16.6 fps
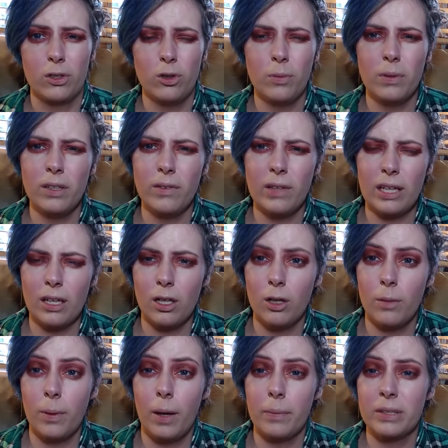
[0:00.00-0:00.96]
believe that
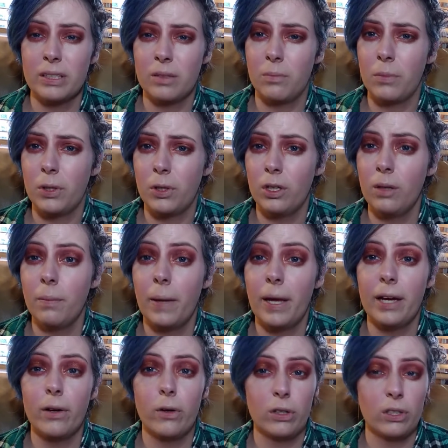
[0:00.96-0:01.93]
ColourPop is in Beauty
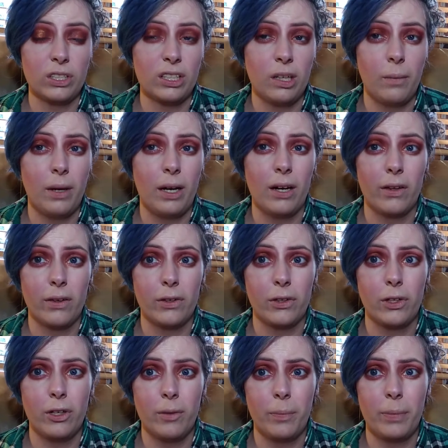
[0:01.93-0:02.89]
Bay or some other
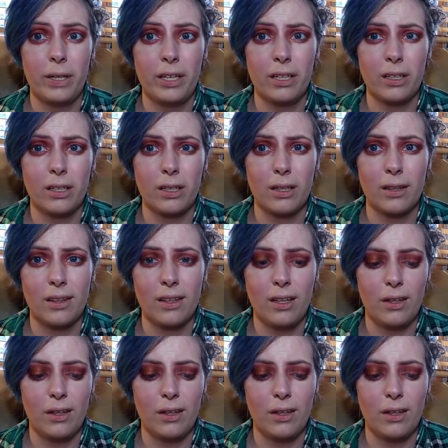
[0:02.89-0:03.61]
European